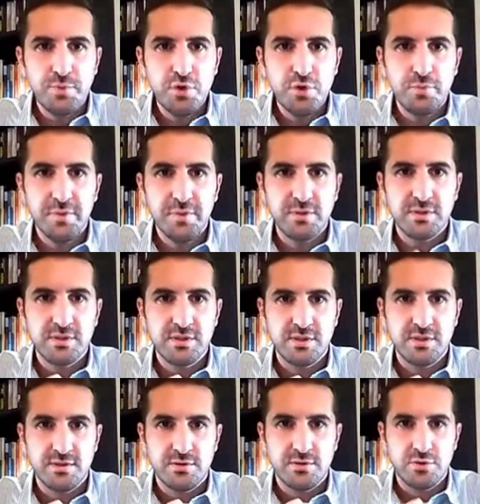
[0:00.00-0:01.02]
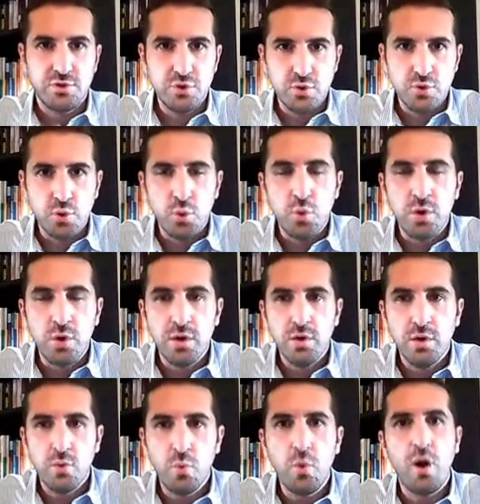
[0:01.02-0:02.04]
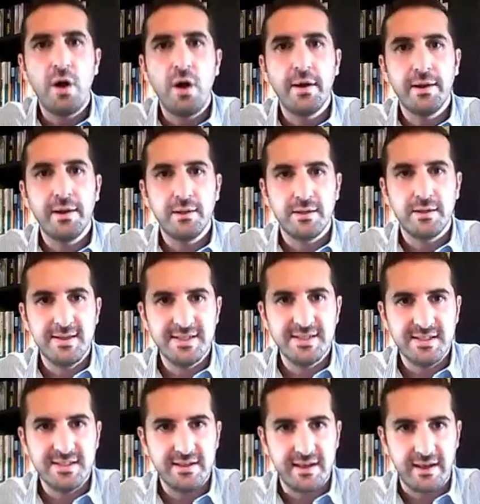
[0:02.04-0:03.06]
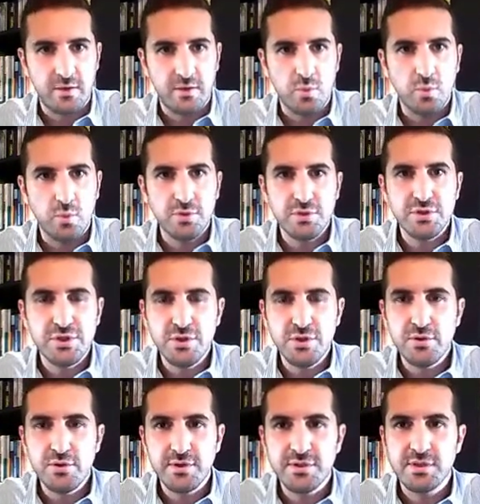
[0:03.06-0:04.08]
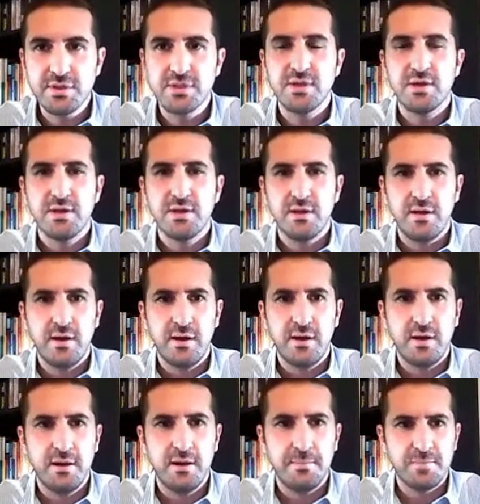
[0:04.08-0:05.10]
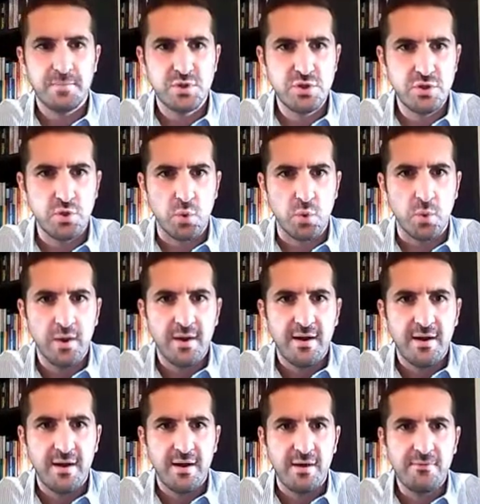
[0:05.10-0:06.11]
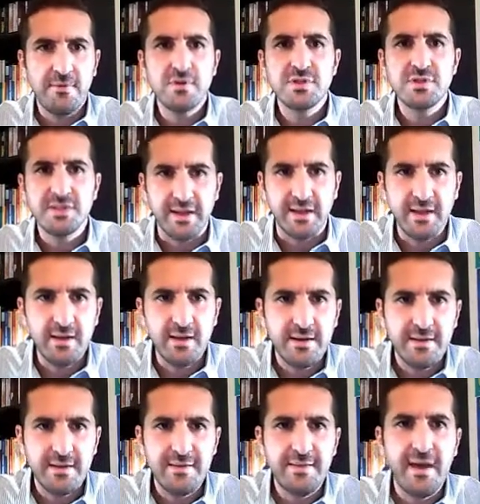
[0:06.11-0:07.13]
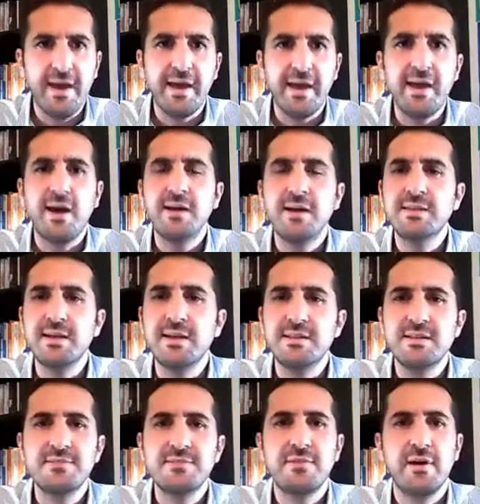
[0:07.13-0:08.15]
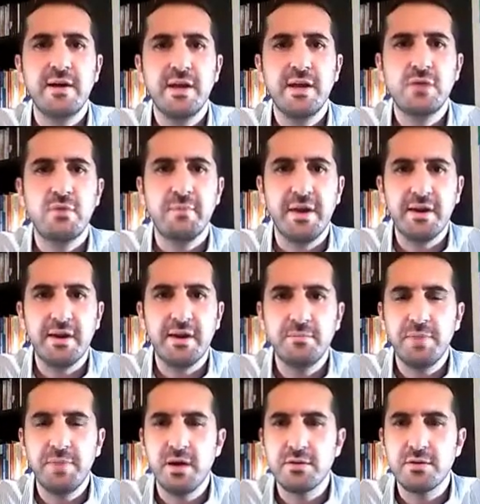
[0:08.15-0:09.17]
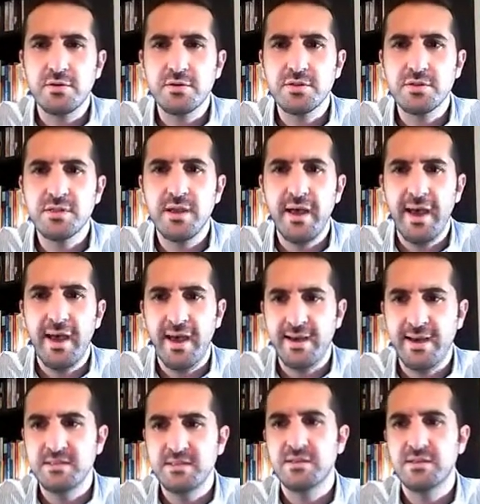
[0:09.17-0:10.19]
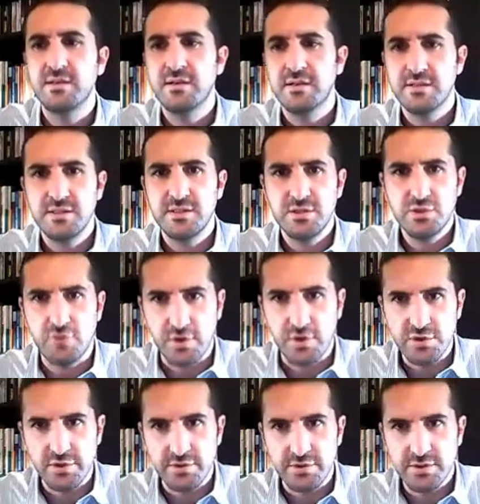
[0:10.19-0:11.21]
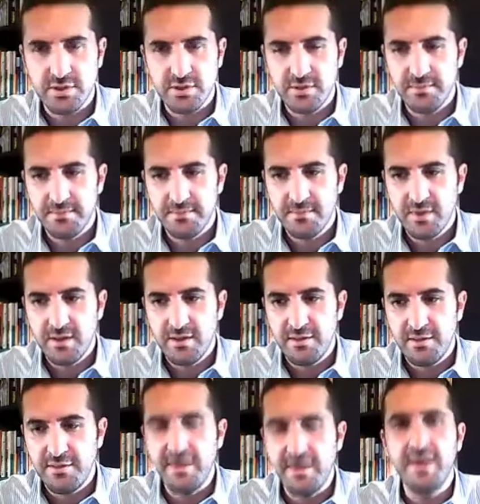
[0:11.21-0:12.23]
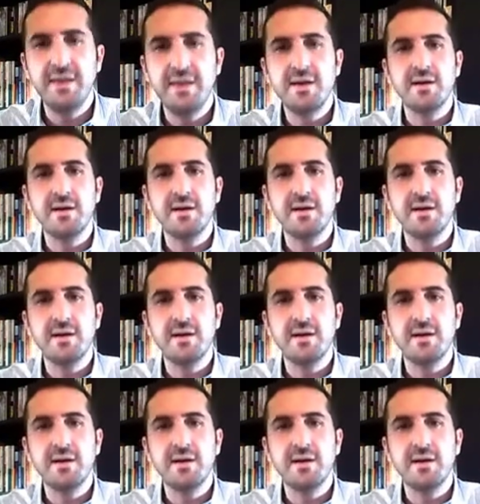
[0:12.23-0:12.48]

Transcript: pupils do while listening? What do students do? Firstly, they identify grammatical patterns and structures. They